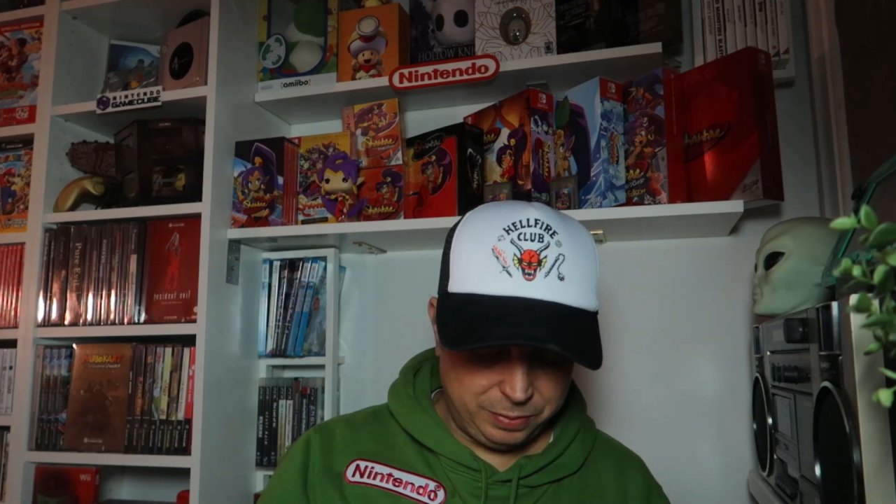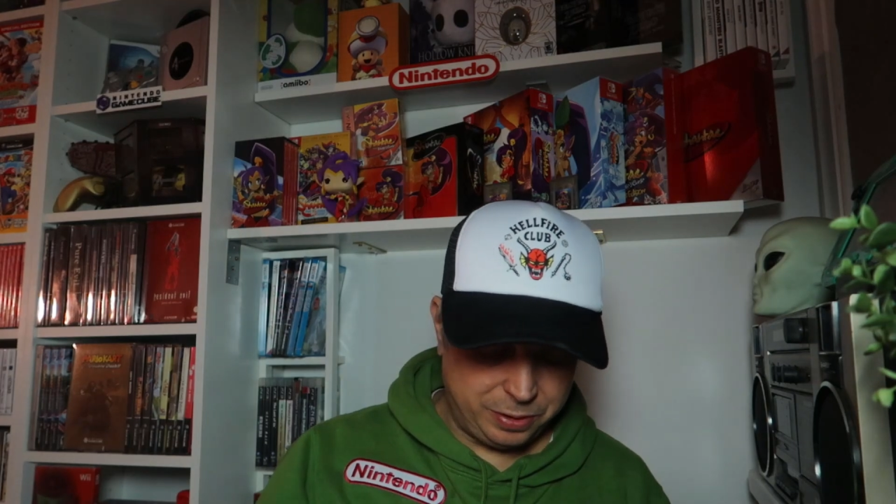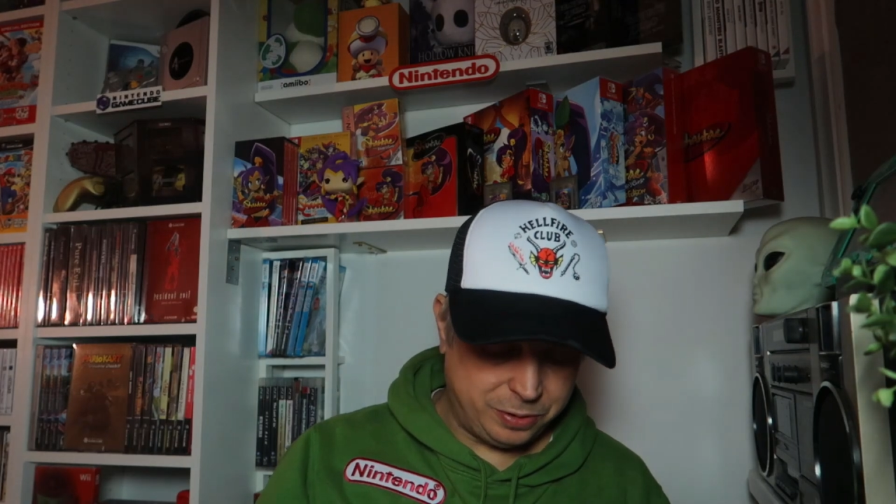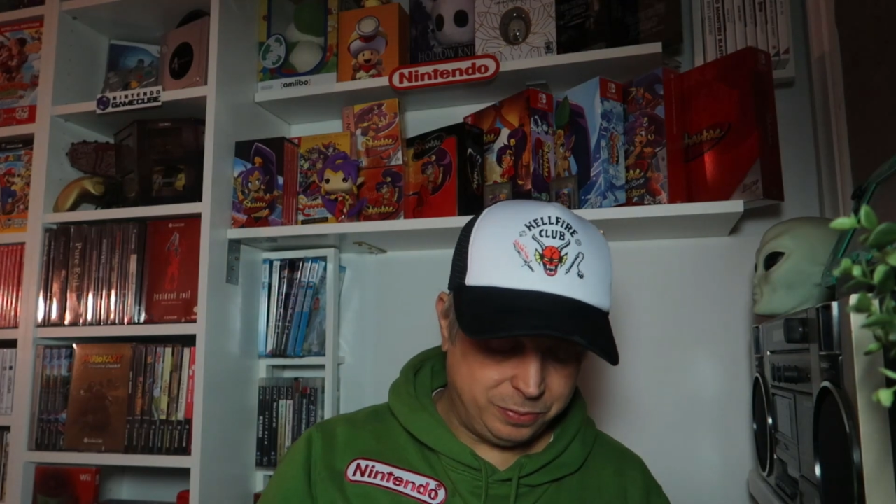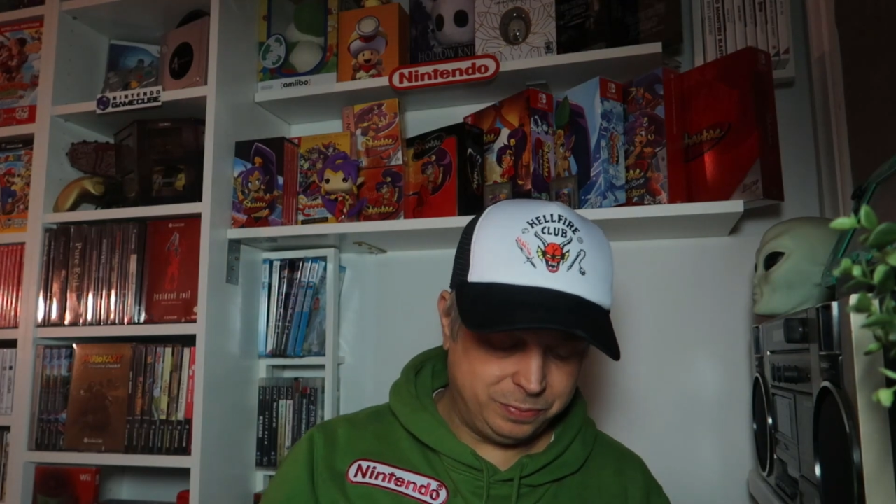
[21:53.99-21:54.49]

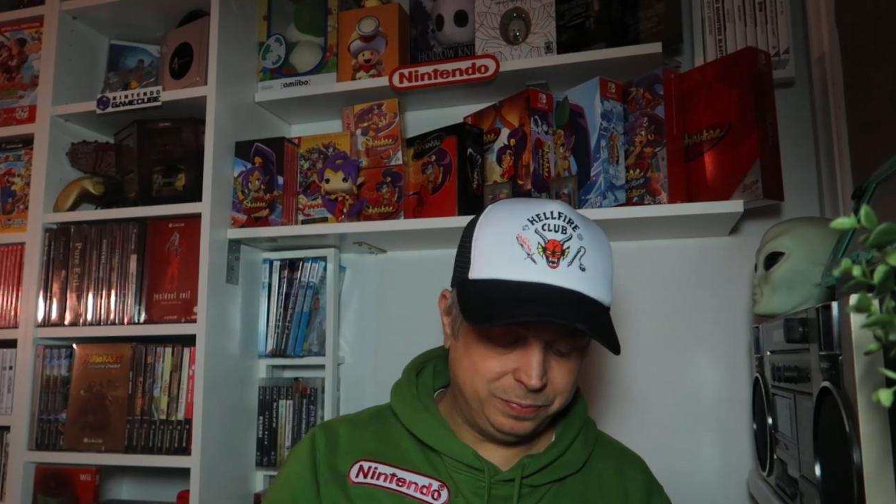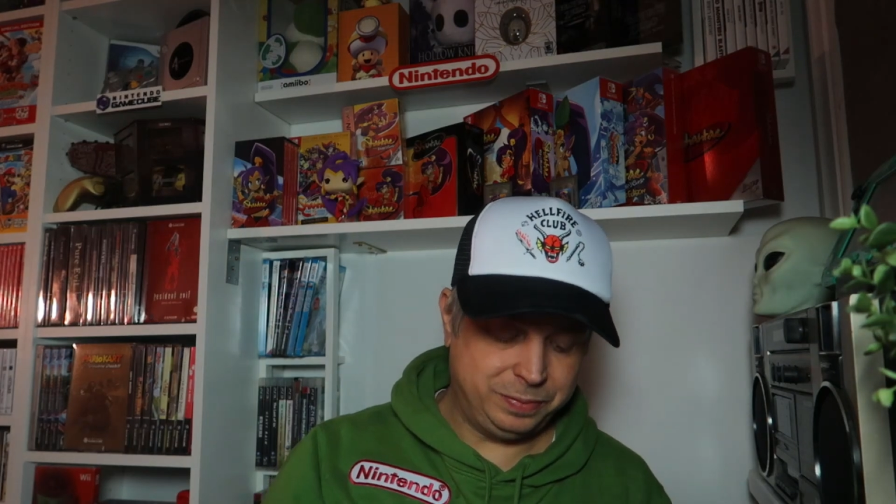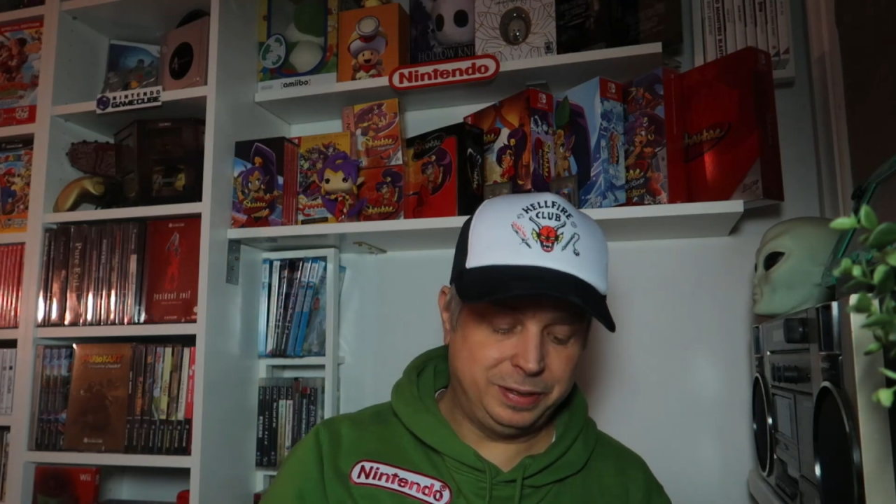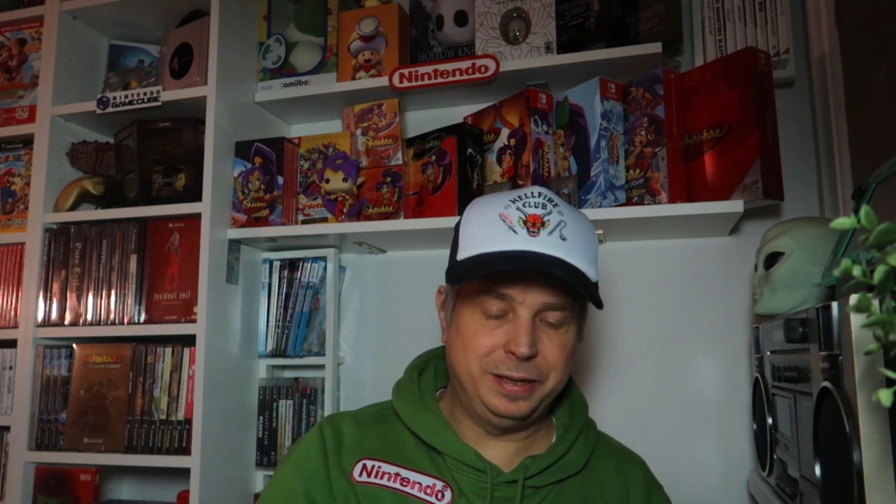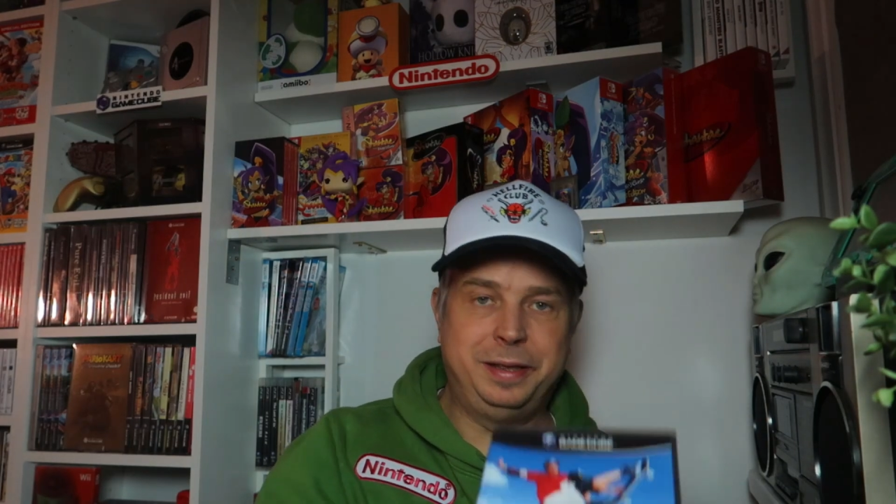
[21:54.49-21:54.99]
No,
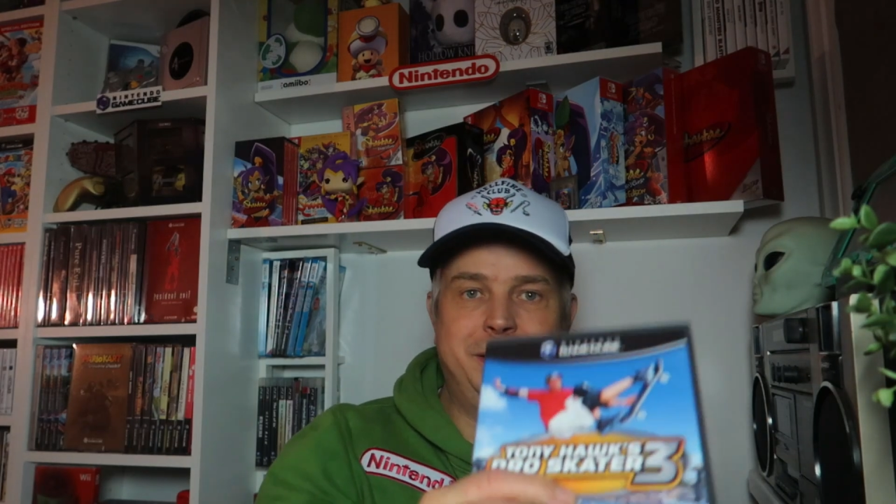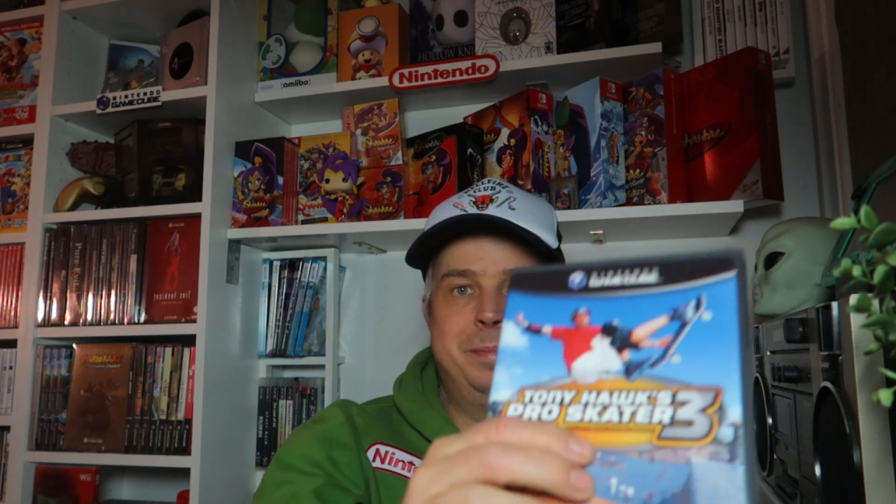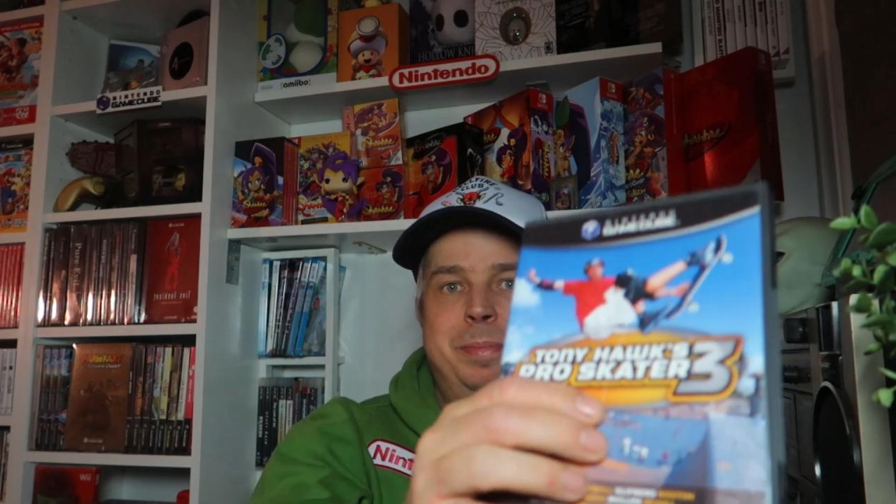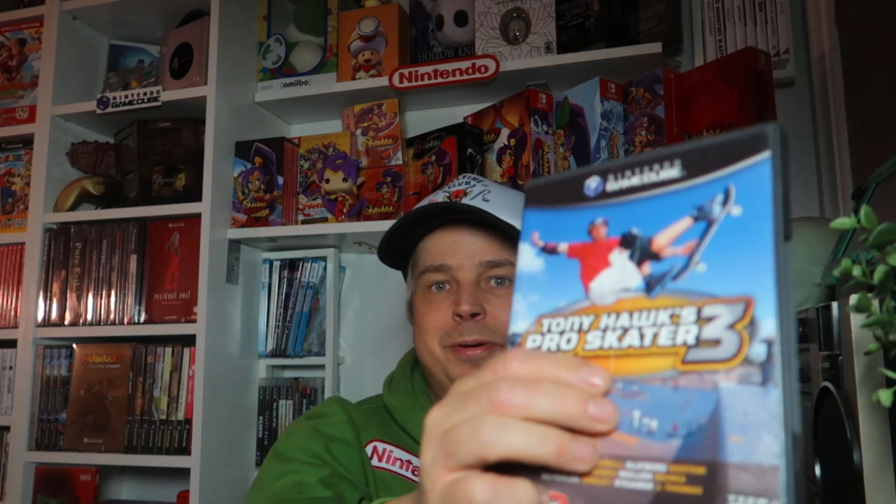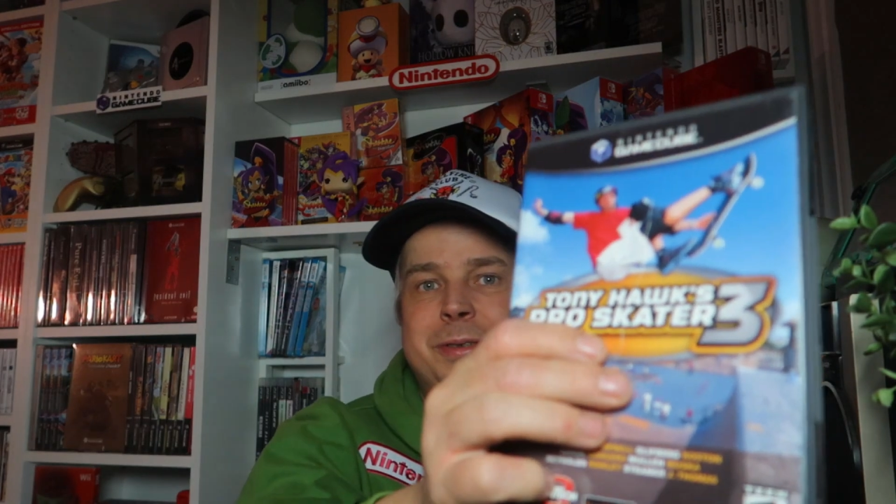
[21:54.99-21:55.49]
the
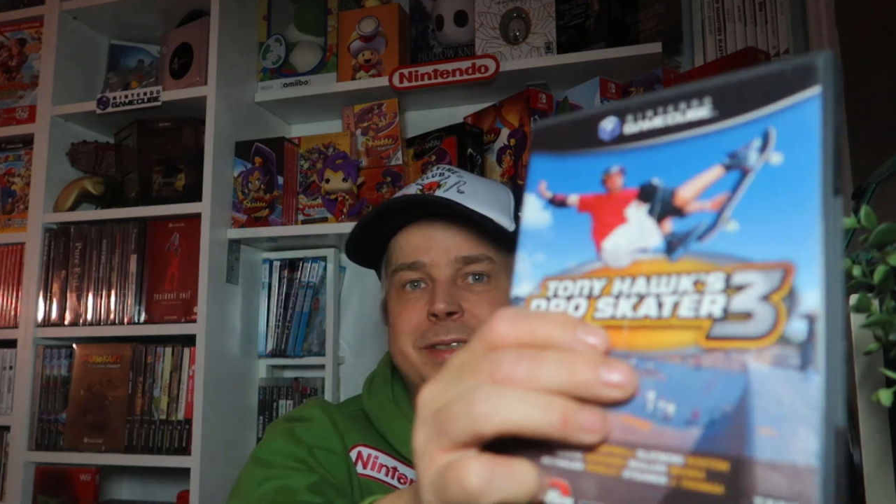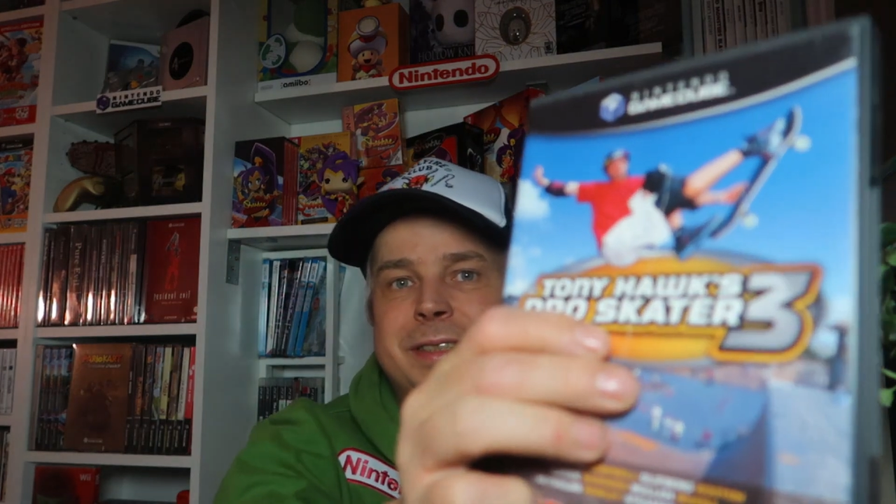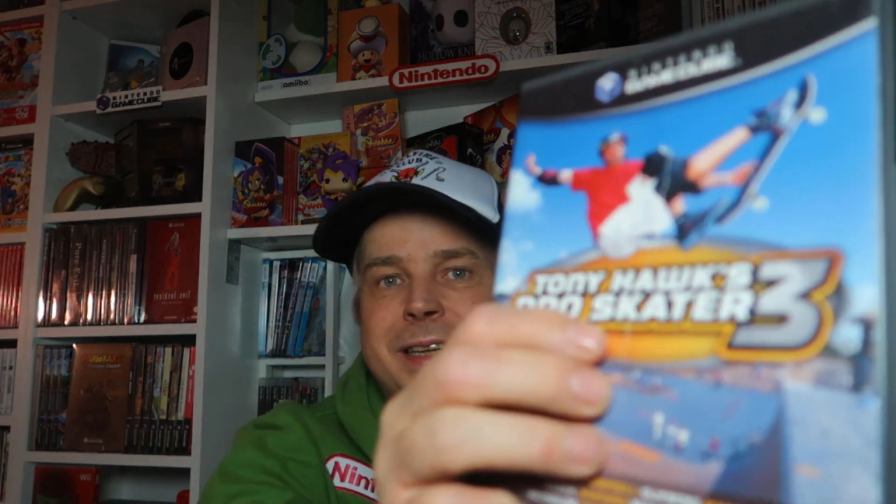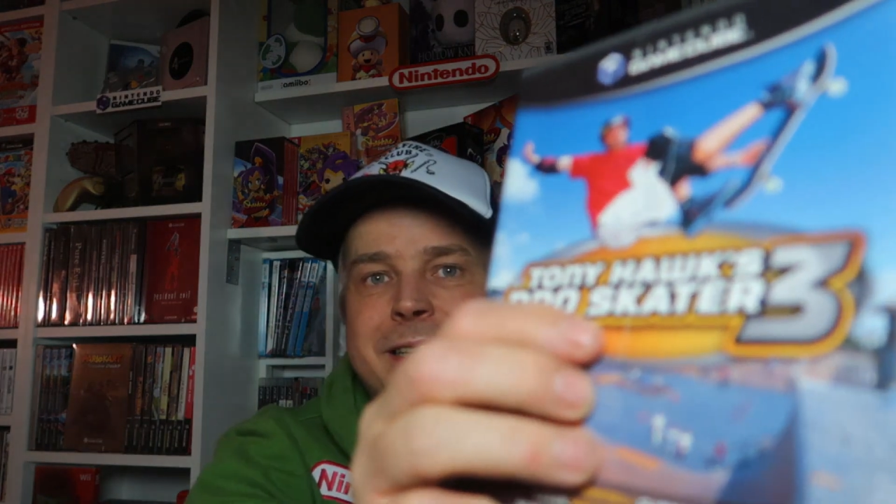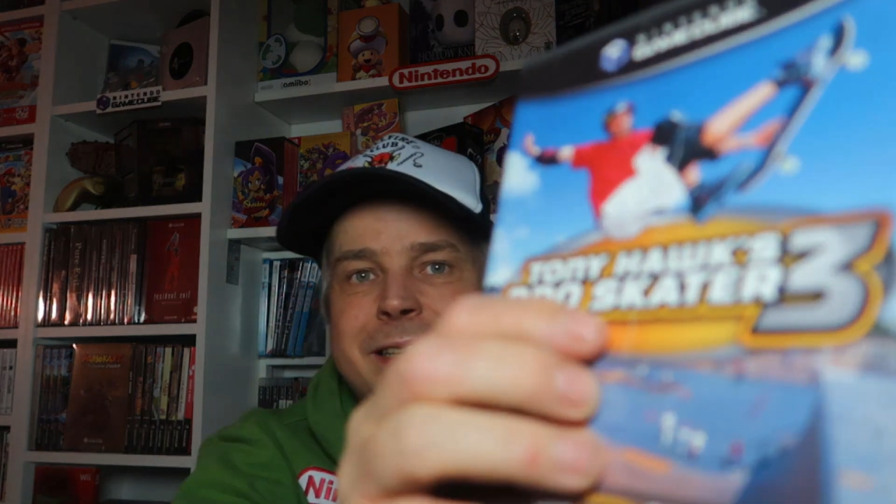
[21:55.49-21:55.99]
box
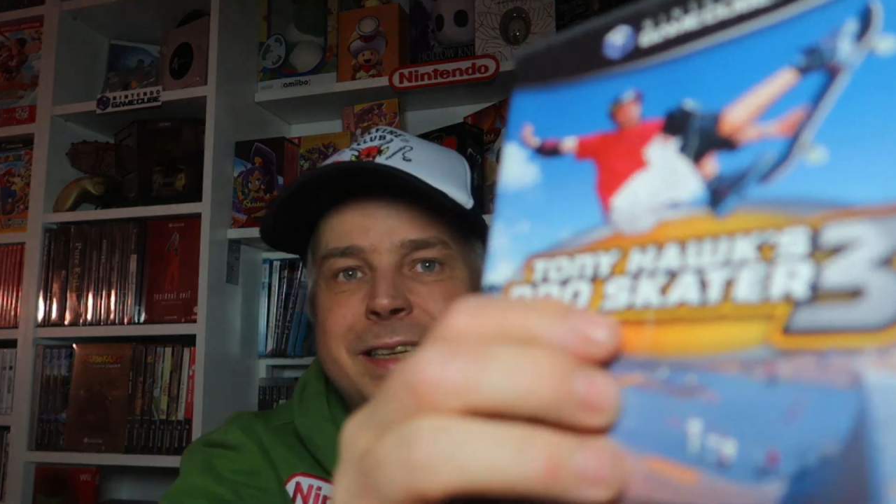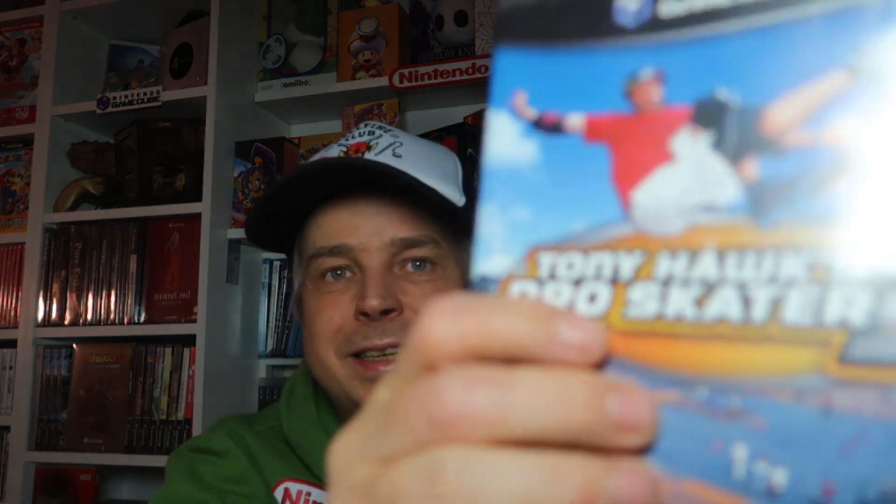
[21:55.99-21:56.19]
is like,